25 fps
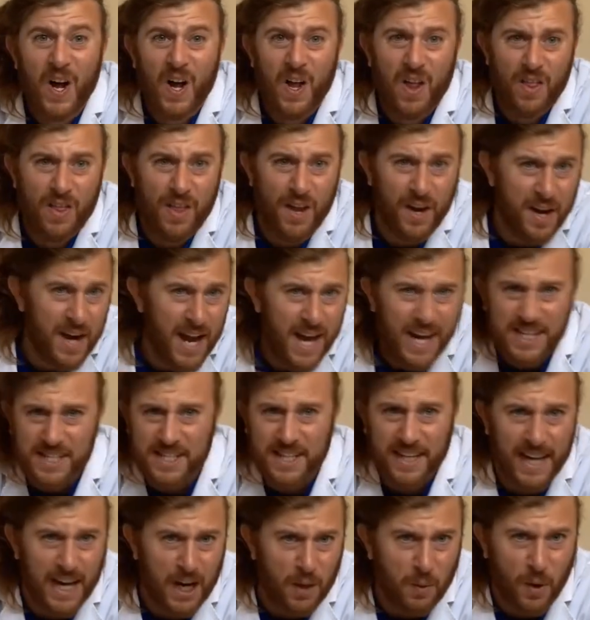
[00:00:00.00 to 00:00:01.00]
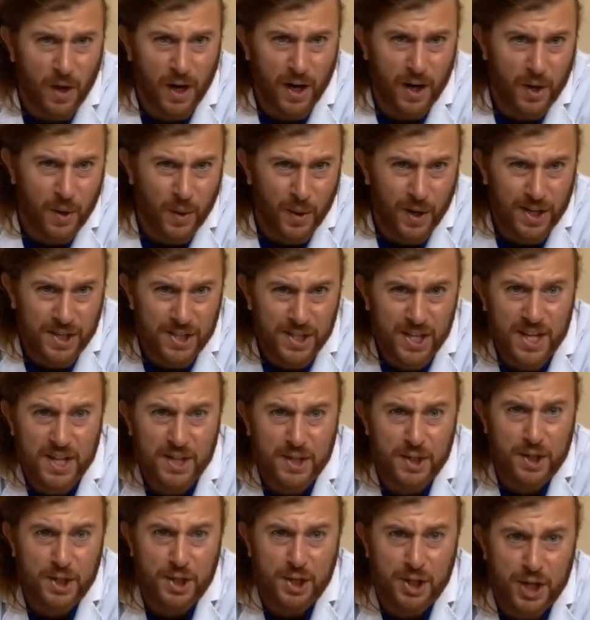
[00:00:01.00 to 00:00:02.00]
The next thing I want to notice is
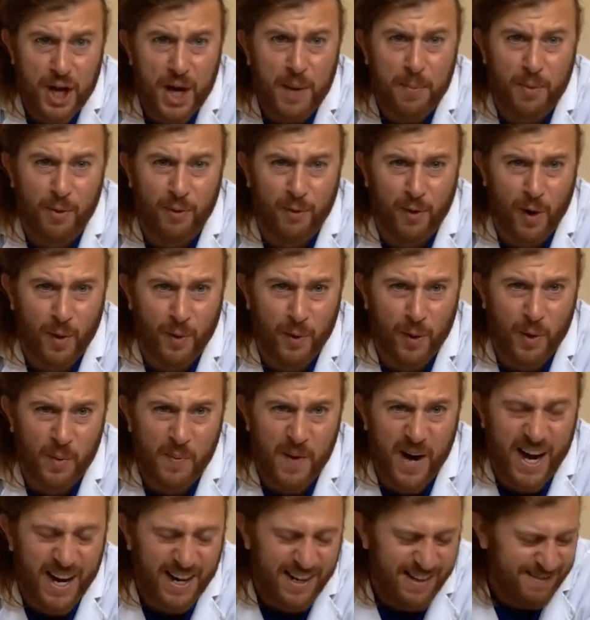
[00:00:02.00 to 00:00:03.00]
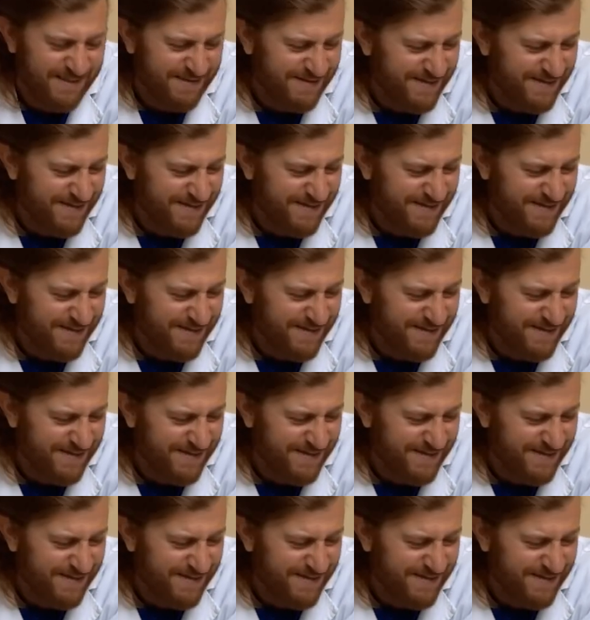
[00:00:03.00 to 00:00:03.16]
the shape of our robot.